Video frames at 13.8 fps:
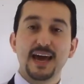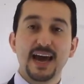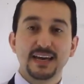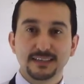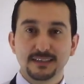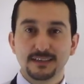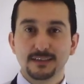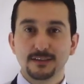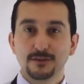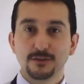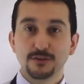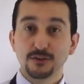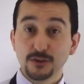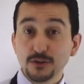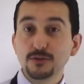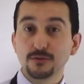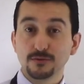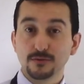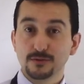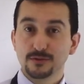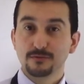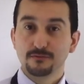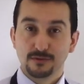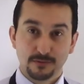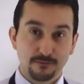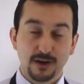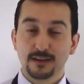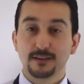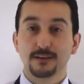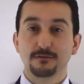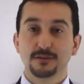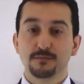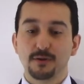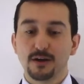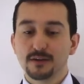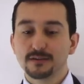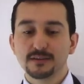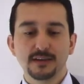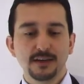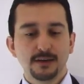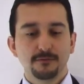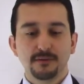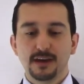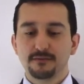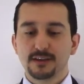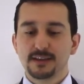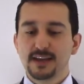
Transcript: asked to use when writing their response. We have the